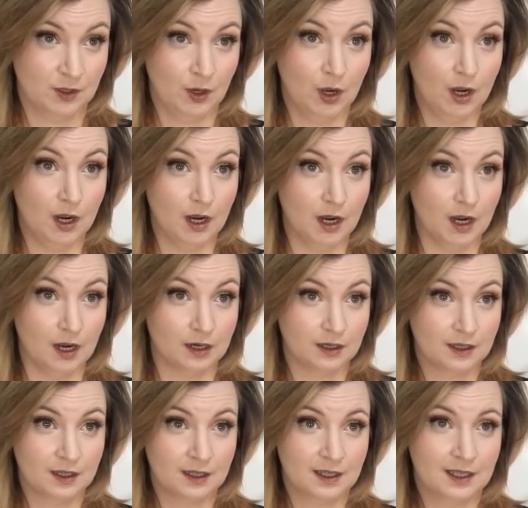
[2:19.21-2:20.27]
Oh! Ah!
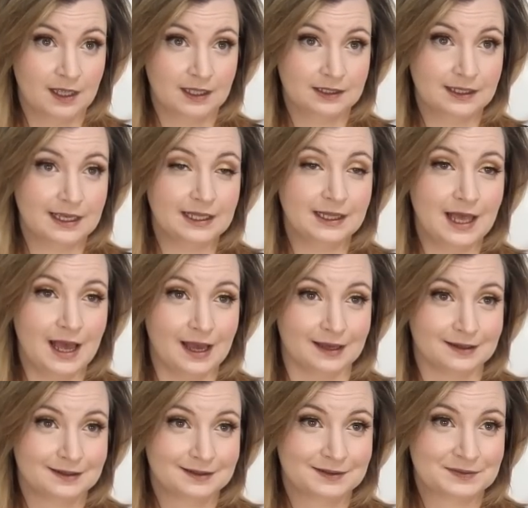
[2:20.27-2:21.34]

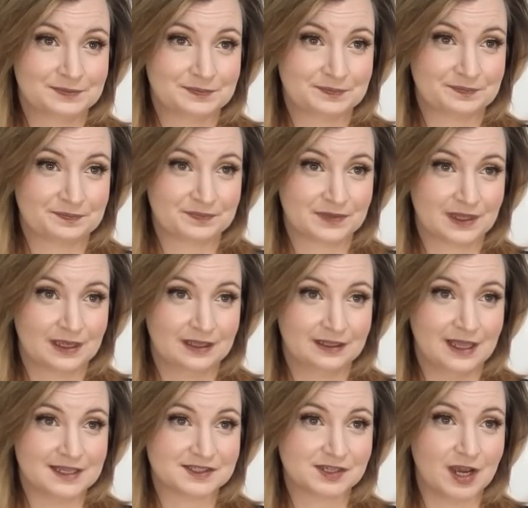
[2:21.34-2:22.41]
Leela!
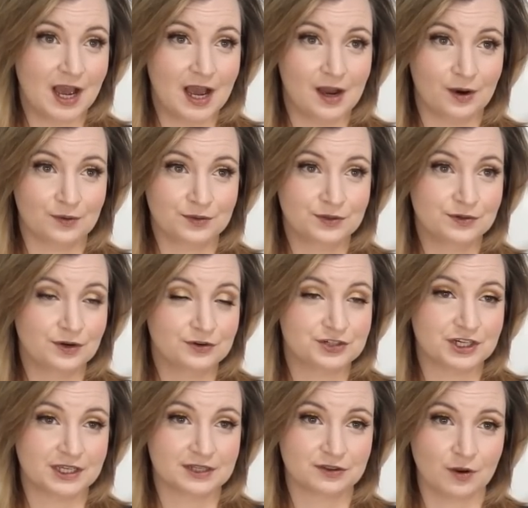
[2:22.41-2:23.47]
Let's go! You know
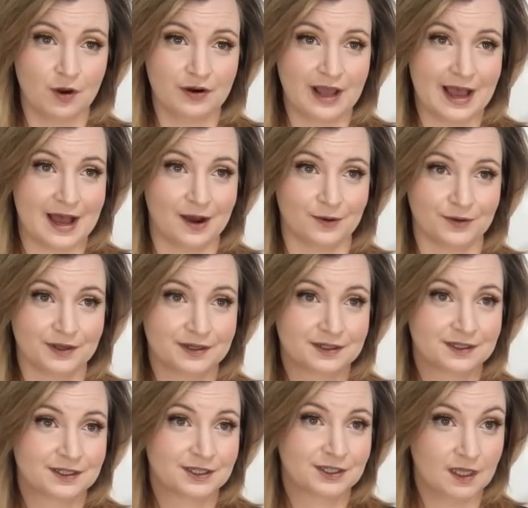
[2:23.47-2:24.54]
she can throw down.
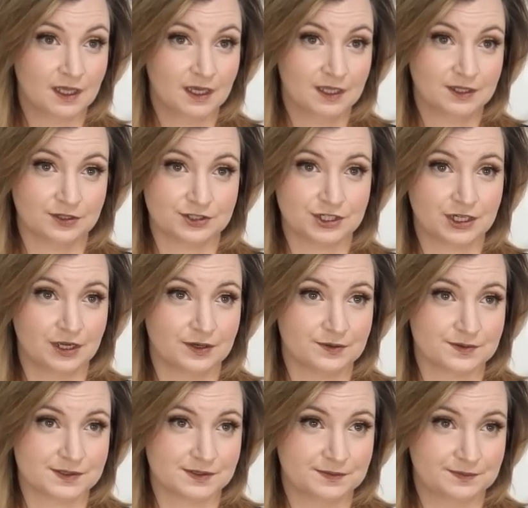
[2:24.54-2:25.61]
There she
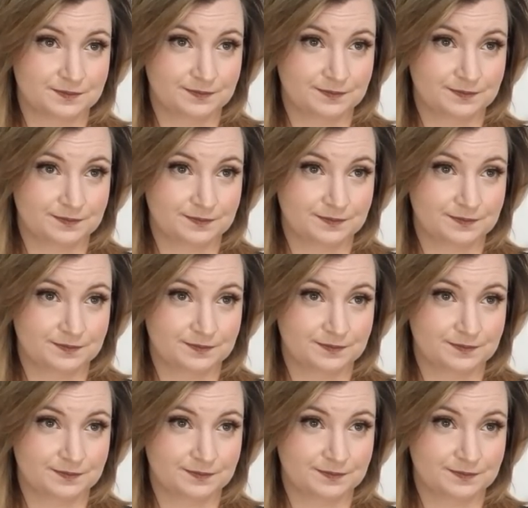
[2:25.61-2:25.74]
goes.